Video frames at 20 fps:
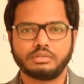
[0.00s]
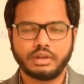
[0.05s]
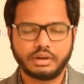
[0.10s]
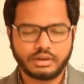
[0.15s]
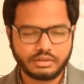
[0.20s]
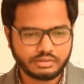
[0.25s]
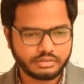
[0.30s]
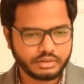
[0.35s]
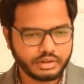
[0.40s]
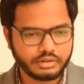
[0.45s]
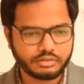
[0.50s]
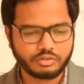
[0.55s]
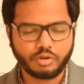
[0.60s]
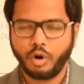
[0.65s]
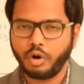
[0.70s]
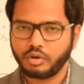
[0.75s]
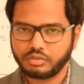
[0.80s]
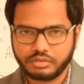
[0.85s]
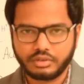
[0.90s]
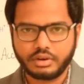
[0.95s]
That is, there is
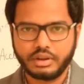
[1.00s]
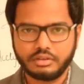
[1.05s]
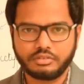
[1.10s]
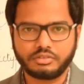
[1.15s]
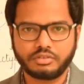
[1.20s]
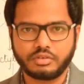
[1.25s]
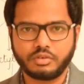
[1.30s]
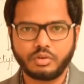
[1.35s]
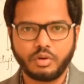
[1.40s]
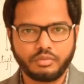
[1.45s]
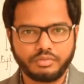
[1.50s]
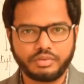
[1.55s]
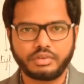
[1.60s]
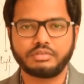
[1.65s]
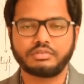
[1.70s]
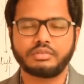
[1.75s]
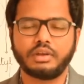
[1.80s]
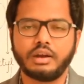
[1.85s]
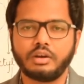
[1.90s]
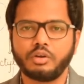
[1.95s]
oxidation of
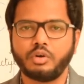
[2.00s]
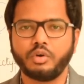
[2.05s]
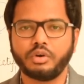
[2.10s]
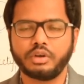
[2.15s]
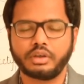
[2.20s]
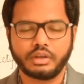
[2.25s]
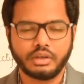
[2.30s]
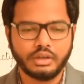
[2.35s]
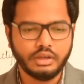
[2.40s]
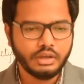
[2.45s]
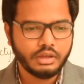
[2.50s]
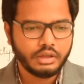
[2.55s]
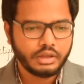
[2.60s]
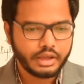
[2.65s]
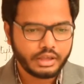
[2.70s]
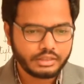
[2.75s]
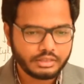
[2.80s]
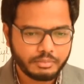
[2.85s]
acetyl CoA.